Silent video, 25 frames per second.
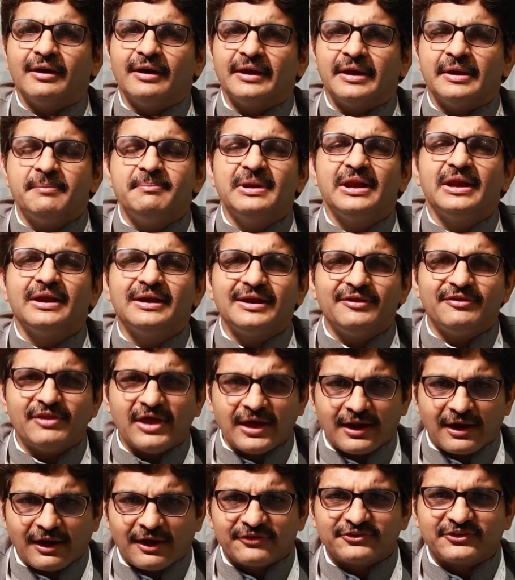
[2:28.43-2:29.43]
immediately
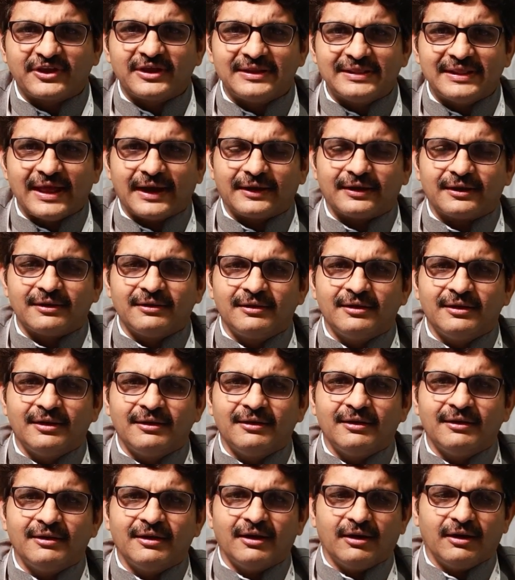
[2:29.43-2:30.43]
they are asking that,
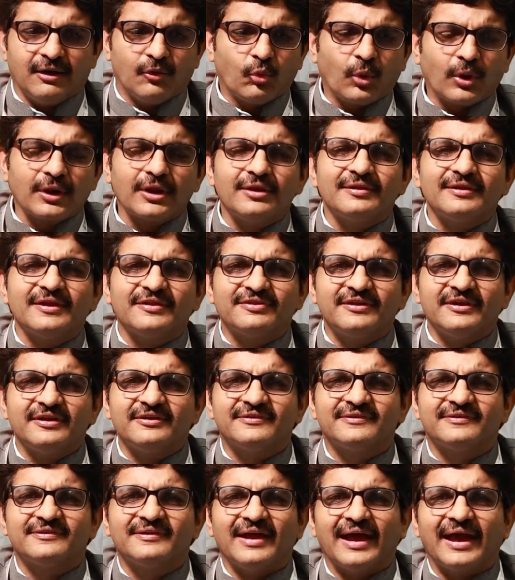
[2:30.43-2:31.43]
what are the
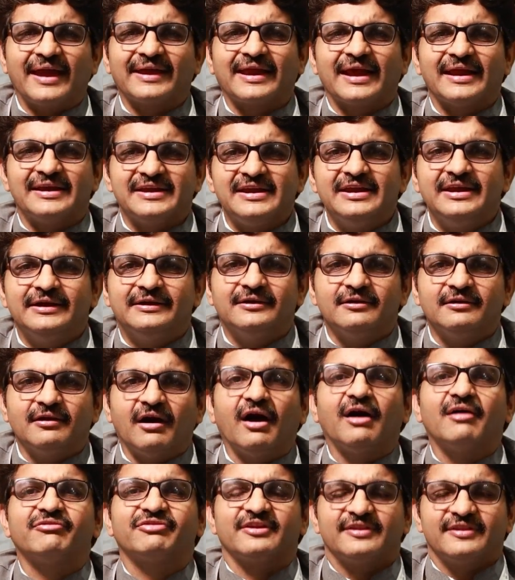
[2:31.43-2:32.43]
things I can eat
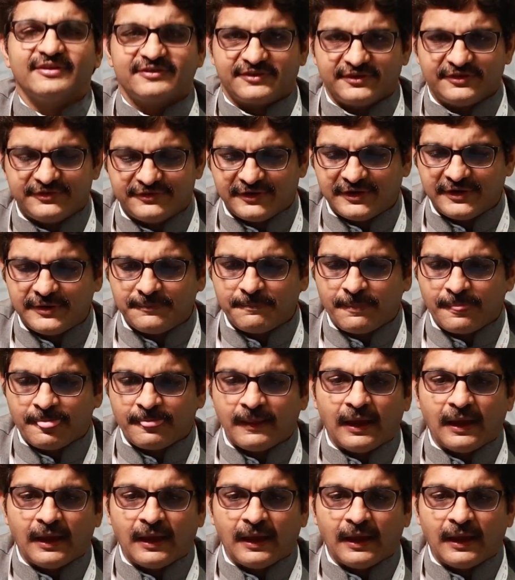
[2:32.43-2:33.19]
after the surgery?